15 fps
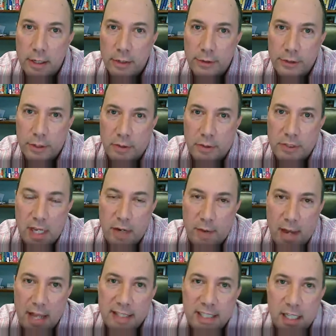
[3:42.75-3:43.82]
So instead of
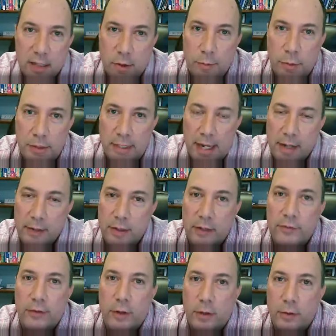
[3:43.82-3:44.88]
asking them to put down their
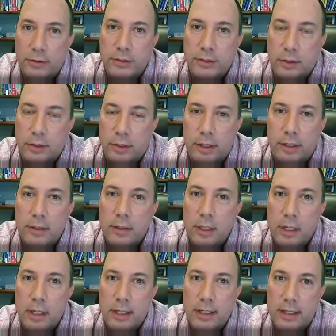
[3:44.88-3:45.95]
phones to learn,
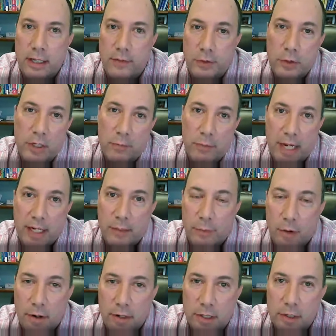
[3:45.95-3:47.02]
if you can make it
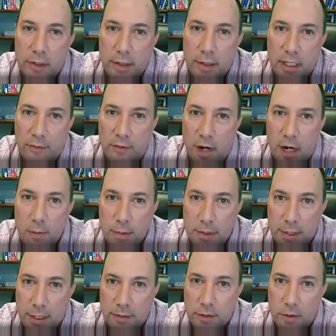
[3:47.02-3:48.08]
part of the learning environment,
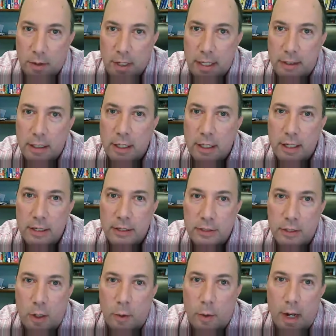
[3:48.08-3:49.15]
that's great.
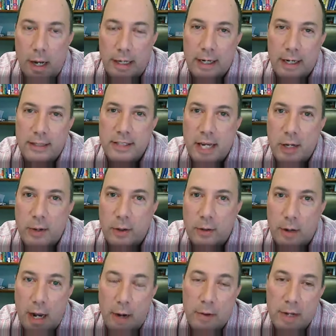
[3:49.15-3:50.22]
So I can't tell you,
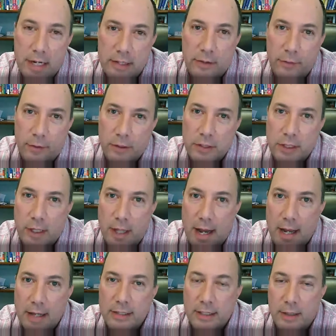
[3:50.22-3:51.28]
I went in the first
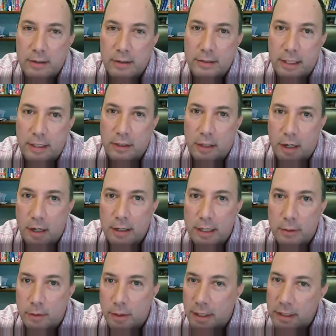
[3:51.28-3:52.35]
class and I was like, all right,
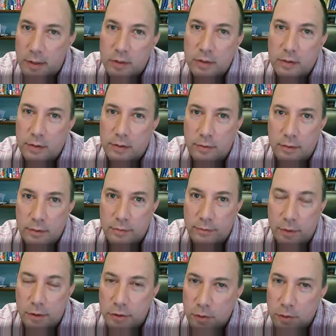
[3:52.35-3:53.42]
we're going to use
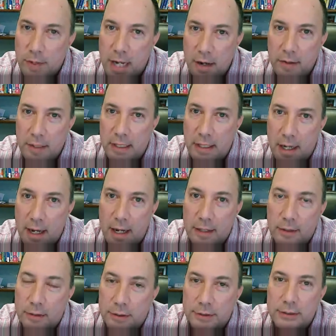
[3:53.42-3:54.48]
virtual reality
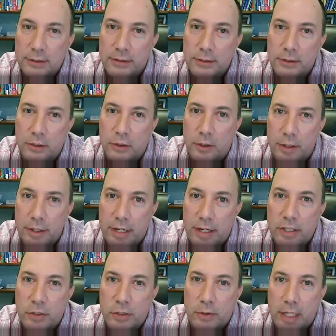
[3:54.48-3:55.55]
goggles to learn
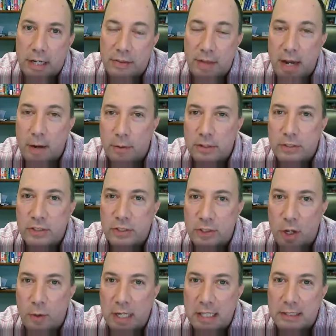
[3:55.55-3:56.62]
history. And they were
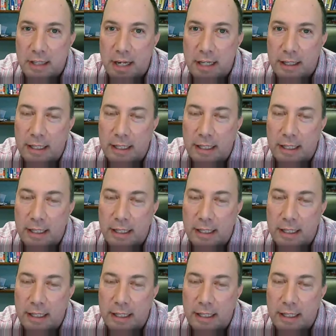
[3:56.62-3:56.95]
so excited.